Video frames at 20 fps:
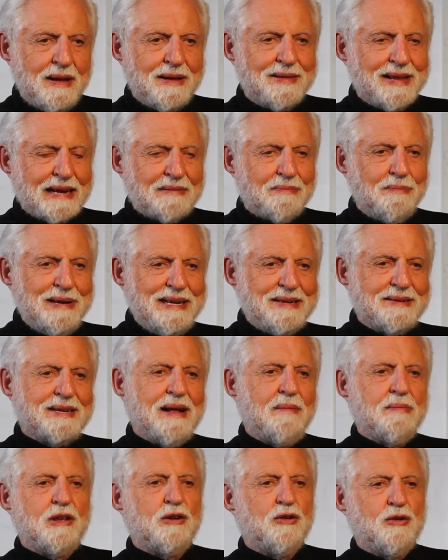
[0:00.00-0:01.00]
That means
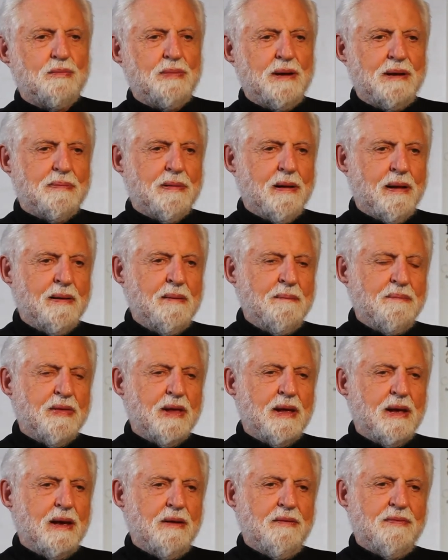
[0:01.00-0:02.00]
something to people.
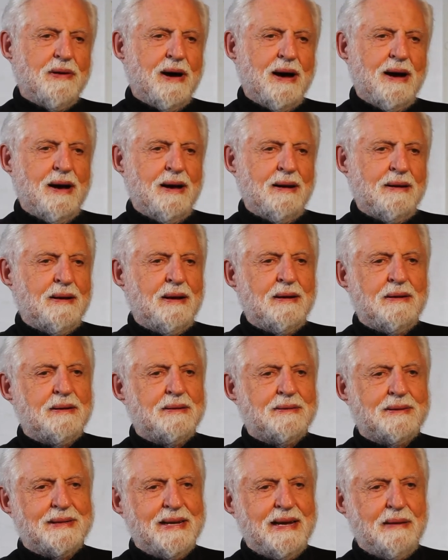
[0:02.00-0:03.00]
If I
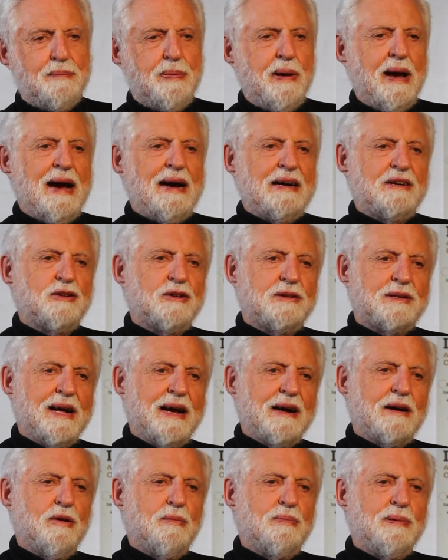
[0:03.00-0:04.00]
say
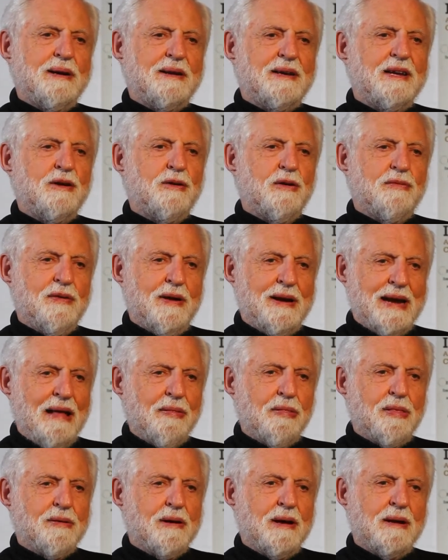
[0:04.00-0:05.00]
perhydrocyclopentene or
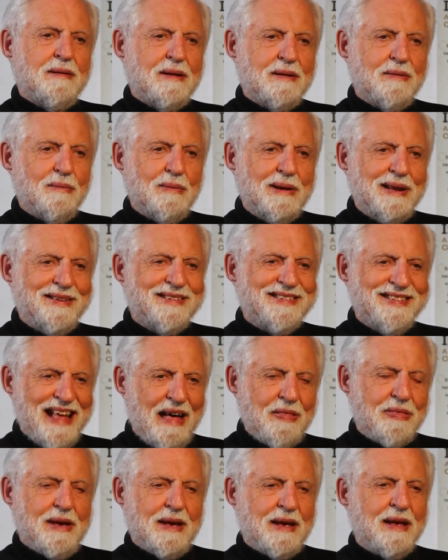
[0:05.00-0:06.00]
phenanthrene, it means
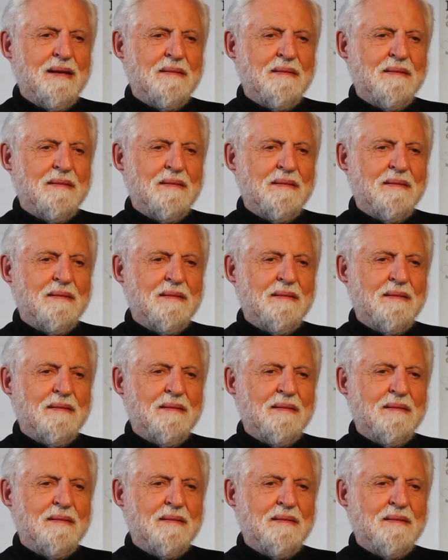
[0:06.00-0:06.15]
nothing